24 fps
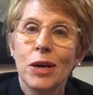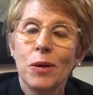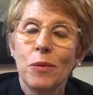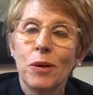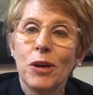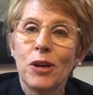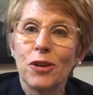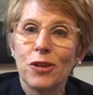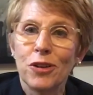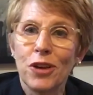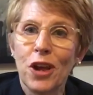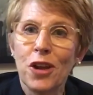we
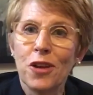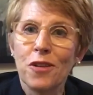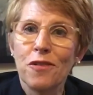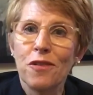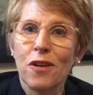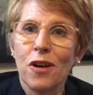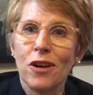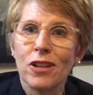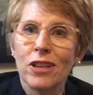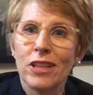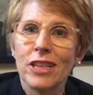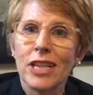got
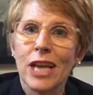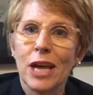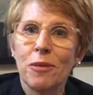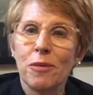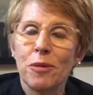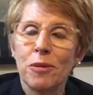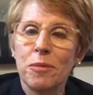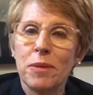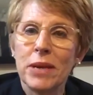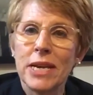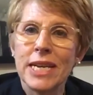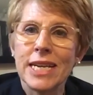notified that they
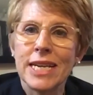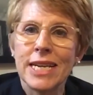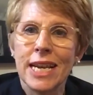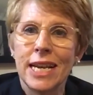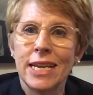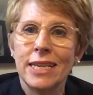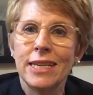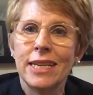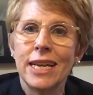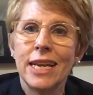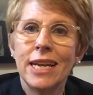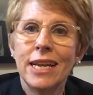would be
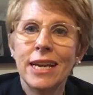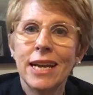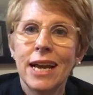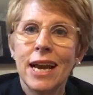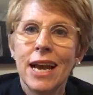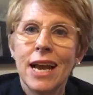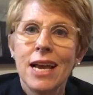attending.